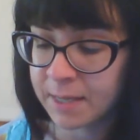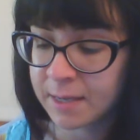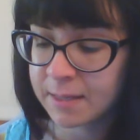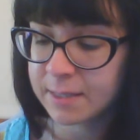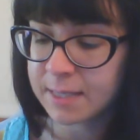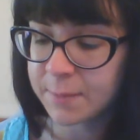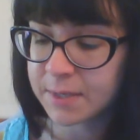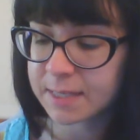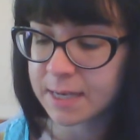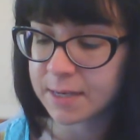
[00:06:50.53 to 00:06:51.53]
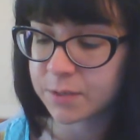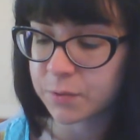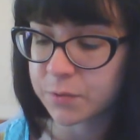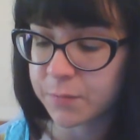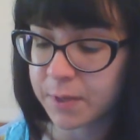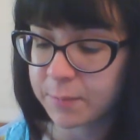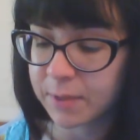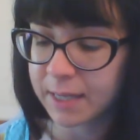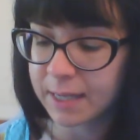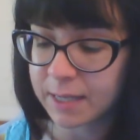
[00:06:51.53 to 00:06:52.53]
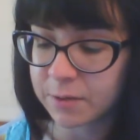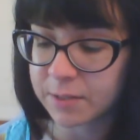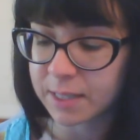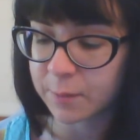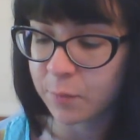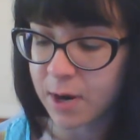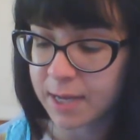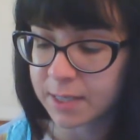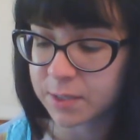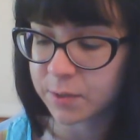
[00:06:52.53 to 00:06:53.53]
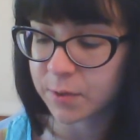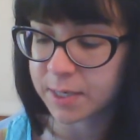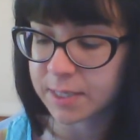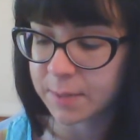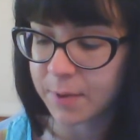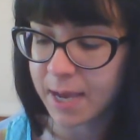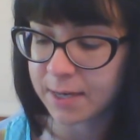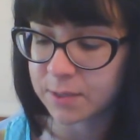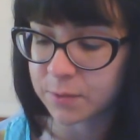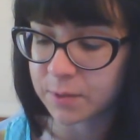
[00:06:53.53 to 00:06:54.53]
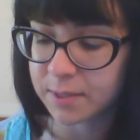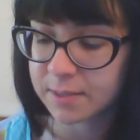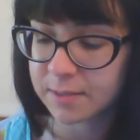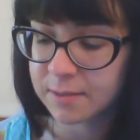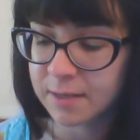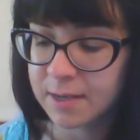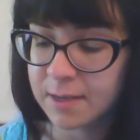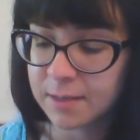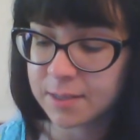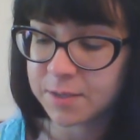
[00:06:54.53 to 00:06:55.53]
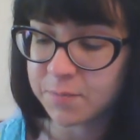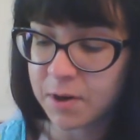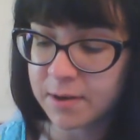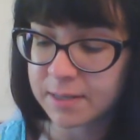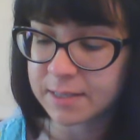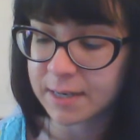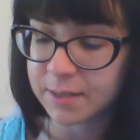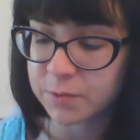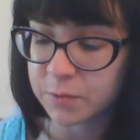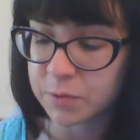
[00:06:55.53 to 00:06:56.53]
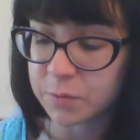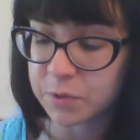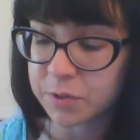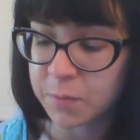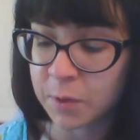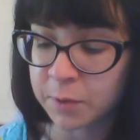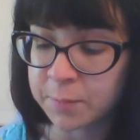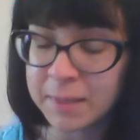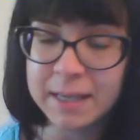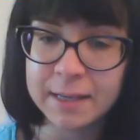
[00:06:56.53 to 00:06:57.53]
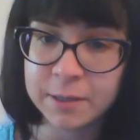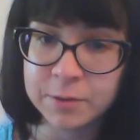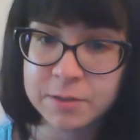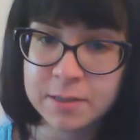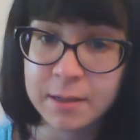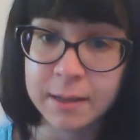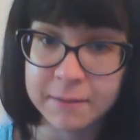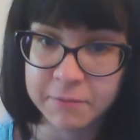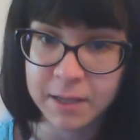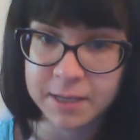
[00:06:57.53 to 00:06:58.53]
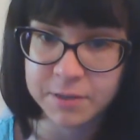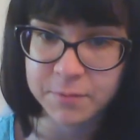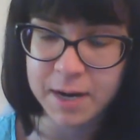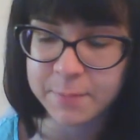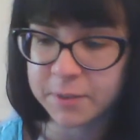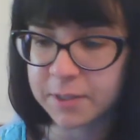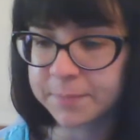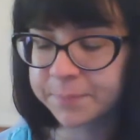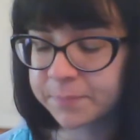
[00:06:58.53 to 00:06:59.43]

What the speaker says: The dumbest dinosaurs were big plant eaters like Brachiosaurus and Apatosaurus. The smartest dinosaurs were smaller meat eaters like Velociraptor.